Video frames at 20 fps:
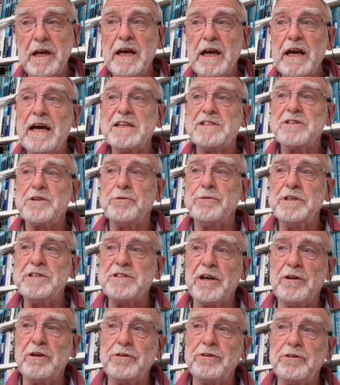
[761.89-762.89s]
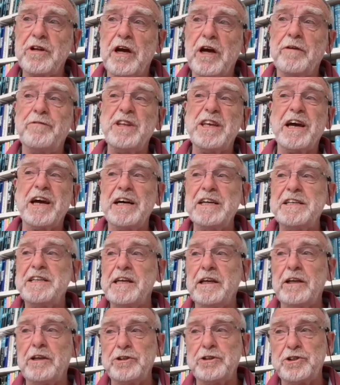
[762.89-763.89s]
as a result of the
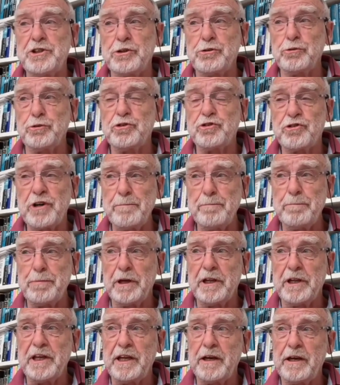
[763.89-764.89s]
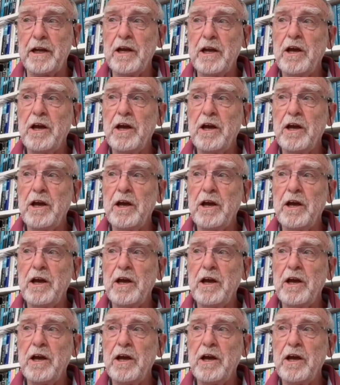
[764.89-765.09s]
ideological trampoline